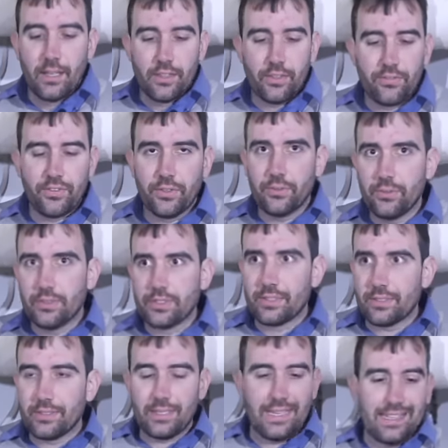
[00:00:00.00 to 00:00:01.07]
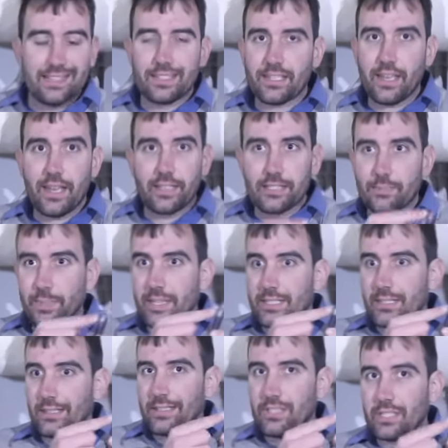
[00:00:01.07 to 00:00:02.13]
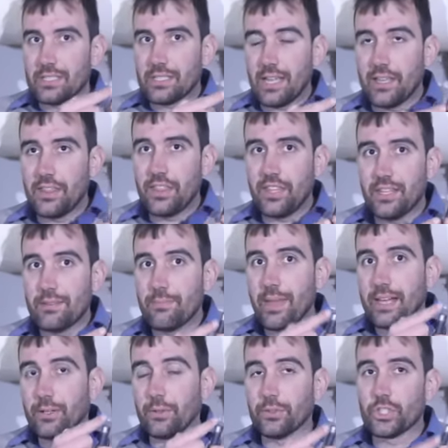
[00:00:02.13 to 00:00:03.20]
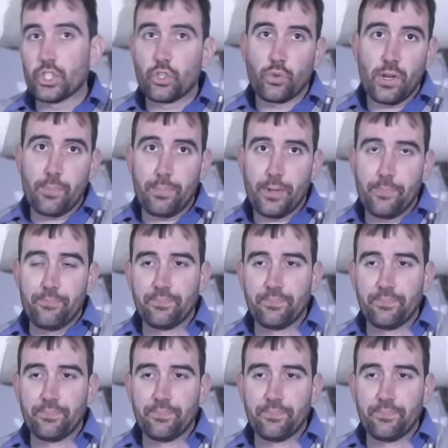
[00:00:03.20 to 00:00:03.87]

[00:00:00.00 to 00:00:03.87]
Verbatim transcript: The fuse inside is basically just a thin metal strip.